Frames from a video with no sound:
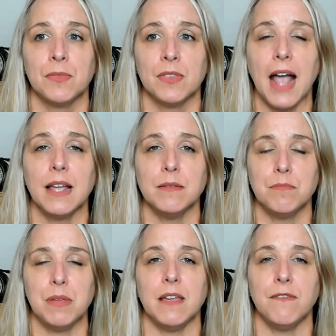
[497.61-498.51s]
that
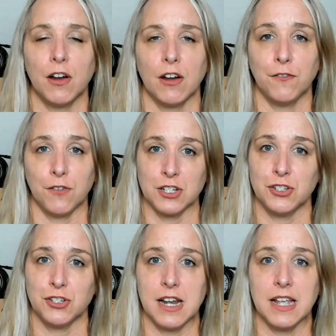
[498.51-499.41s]
can be very
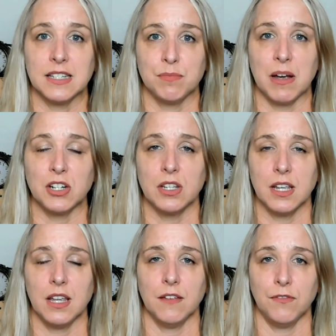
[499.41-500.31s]
frustrating,
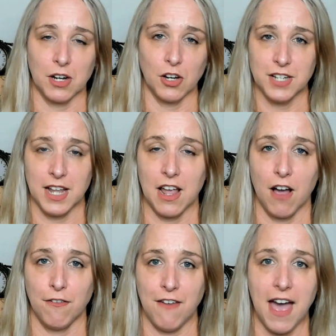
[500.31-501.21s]
especially if you're taking
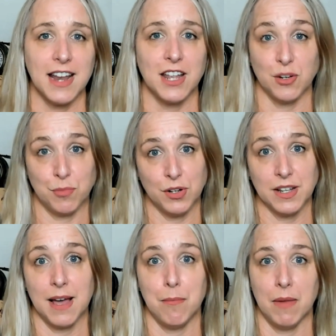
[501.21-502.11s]
off fat and you're
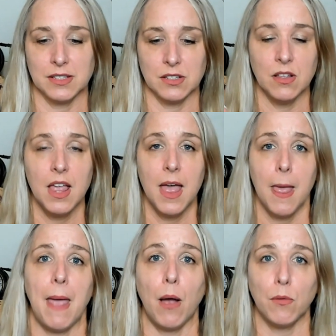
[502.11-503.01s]
putting on muscle.
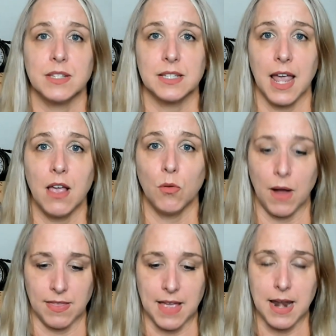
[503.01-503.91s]
That scale
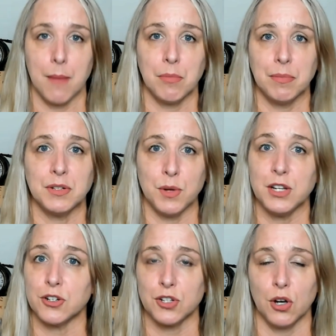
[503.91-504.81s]
weight, that number
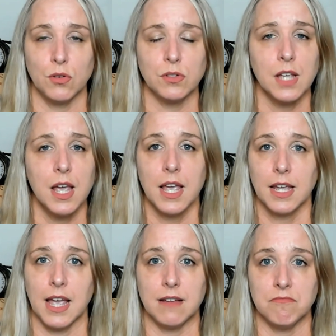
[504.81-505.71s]
between your toes,
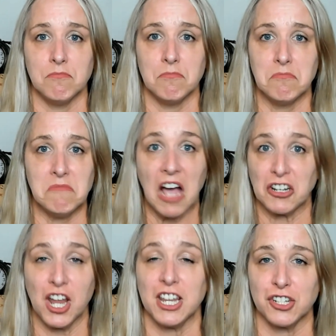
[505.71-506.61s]
can not
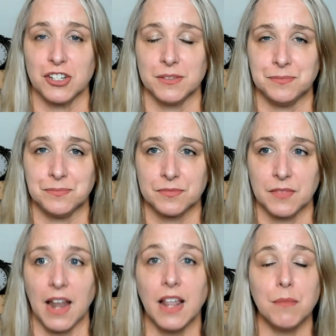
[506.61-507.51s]
change.
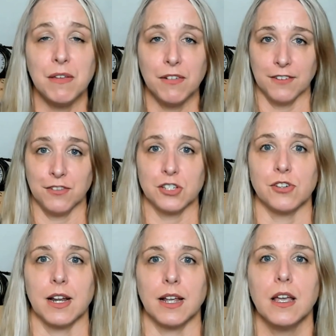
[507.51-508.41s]
And it can be very
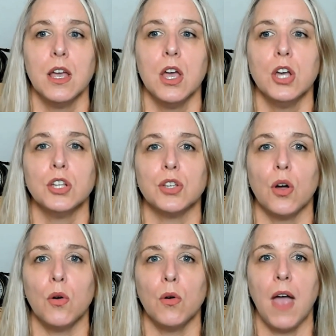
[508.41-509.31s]
frustrating.
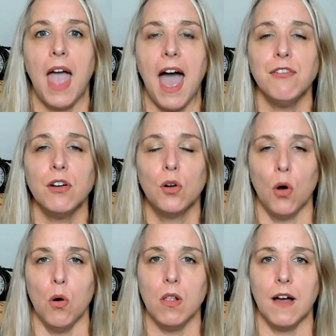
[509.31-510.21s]
So have a
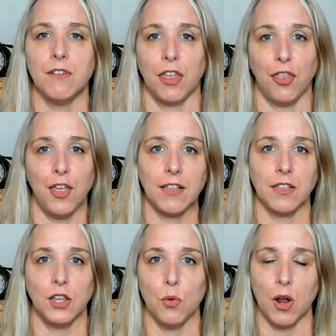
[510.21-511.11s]
goal of a thing
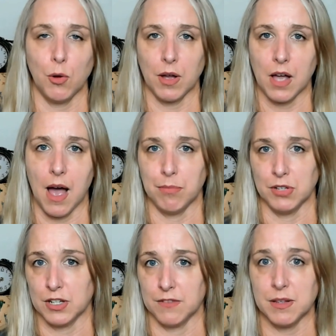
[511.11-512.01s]
that you want to
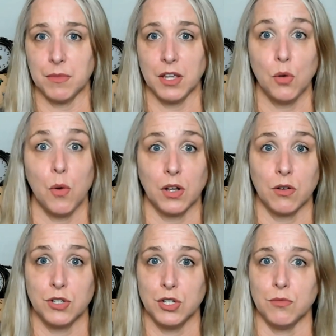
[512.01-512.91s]
accomplish, of something you want to
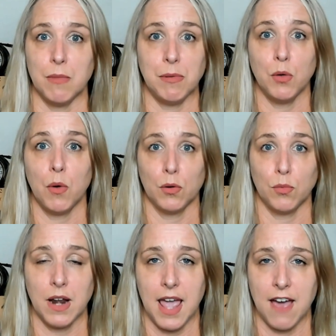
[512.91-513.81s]
go do. Maybe you want to
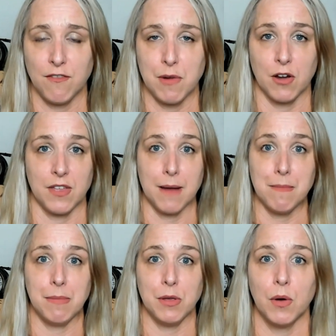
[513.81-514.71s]
run a half marathon.
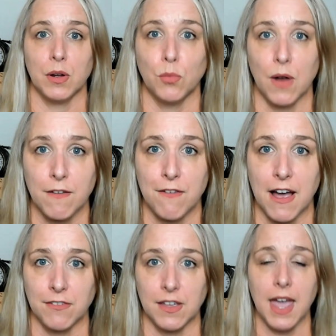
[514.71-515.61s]
Maybe you want to run a
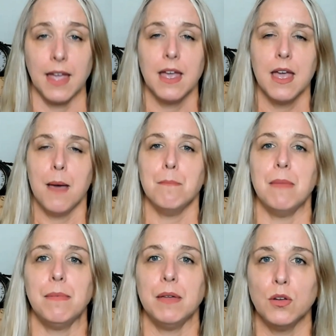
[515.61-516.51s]
5K.
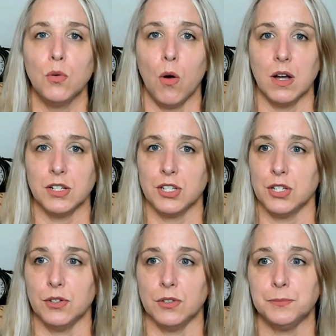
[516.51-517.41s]
Maybe you want
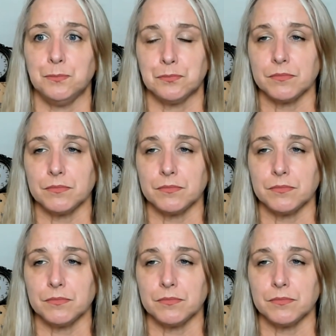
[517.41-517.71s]
to